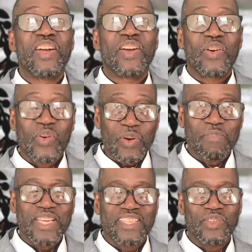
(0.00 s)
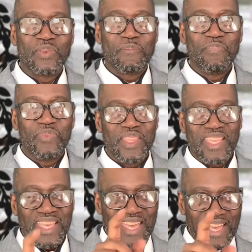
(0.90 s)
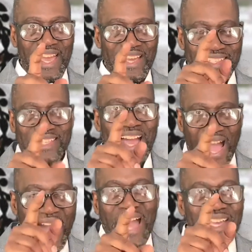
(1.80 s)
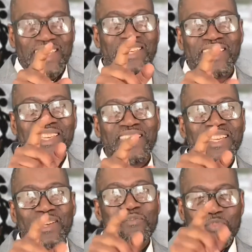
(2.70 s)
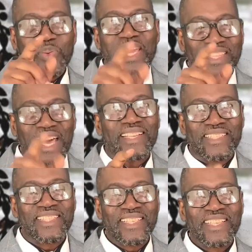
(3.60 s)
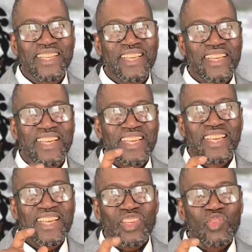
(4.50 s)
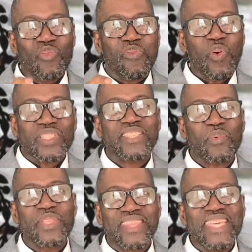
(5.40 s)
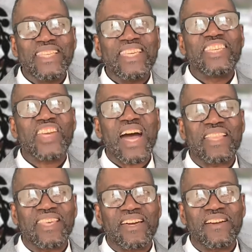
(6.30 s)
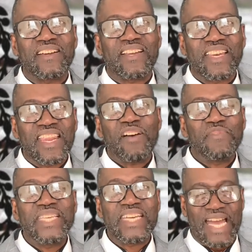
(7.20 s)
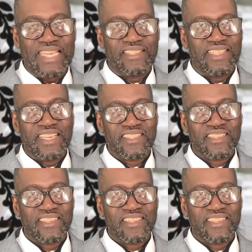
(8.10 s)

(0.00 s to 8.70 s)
God bless you. And I pray that you foster within each other loving kindness,